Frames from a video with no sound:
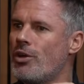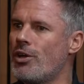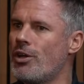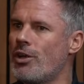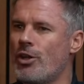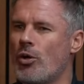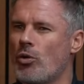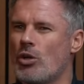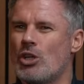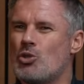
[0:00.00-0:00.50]

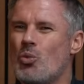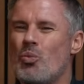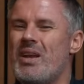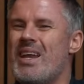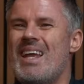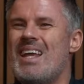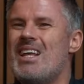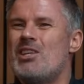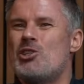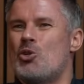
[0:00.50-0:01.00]
You know, you don't
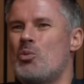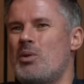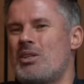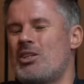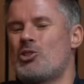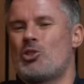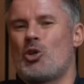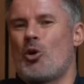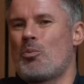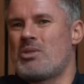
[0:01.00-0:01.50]
need to at the
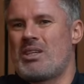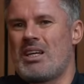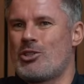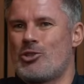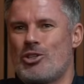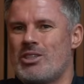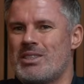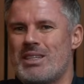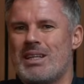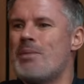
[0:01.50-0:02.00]
top 6,
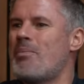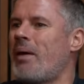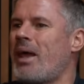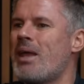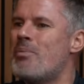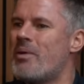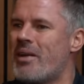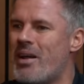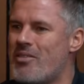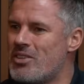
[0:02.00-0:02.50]
because it's in the
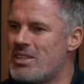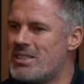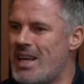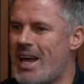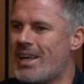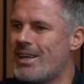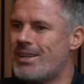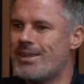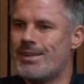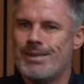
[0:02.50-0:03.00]
paper every
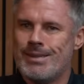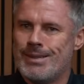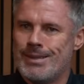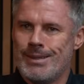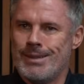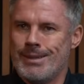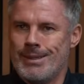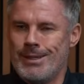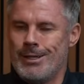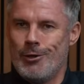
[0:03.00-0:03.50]
day, and
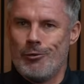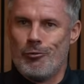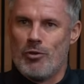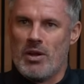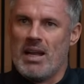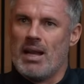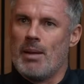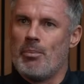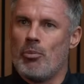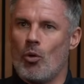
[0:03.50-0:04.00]

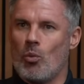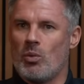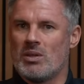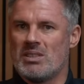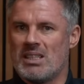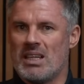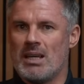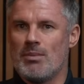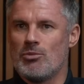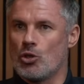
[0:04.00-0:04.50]
really. But with
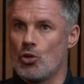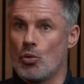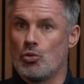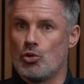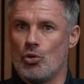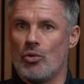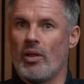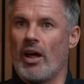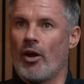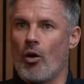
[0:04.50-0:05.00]
teams, I don't
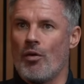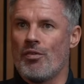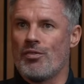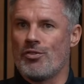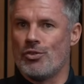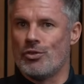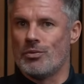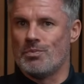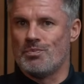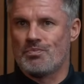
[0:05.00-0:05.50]
do that
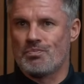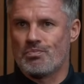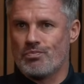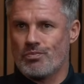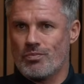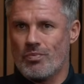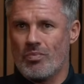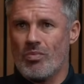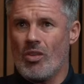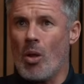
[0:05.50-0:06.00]
often,
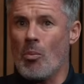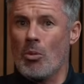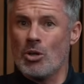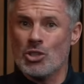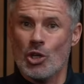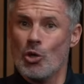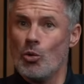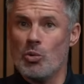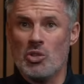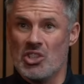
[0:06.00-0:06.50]
because
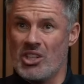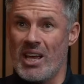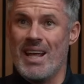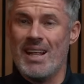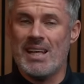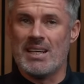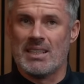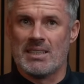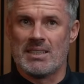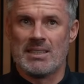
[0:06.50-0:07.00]
I always say
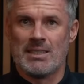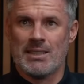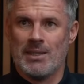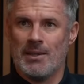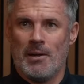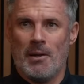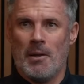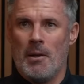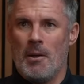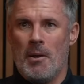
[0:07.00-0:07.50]
this:
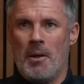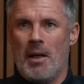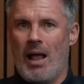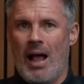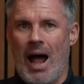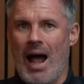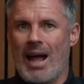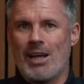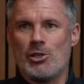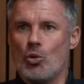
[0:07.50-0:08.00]

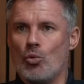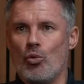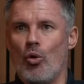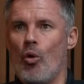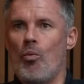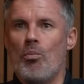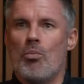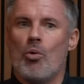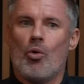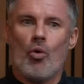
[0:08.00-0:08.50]
I don't know
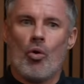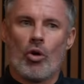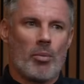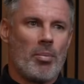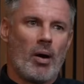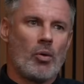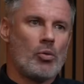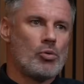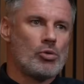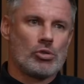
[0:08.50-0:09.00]
more
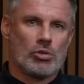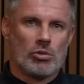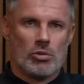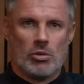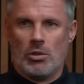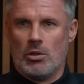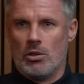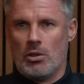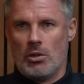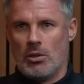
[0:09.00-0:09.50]
about
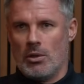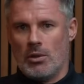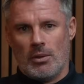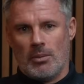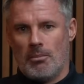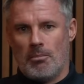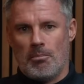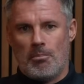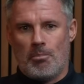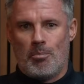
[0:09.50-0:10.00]

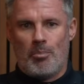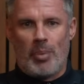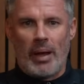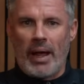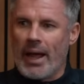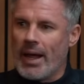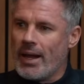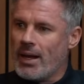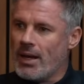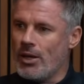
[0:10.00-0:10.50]

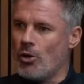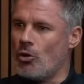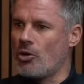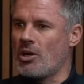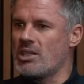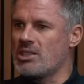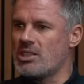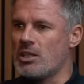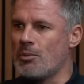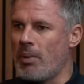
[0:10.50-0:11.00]
Burnley or
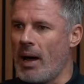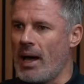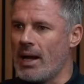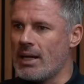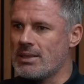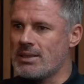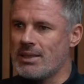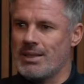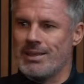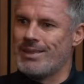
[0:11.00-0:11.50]
Crystal
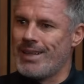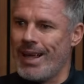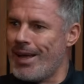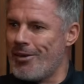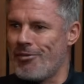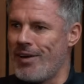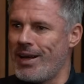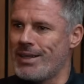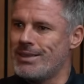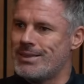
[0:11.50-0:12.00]
Palace than their
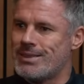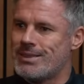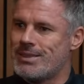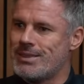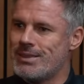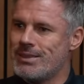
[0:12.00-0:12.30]
fans.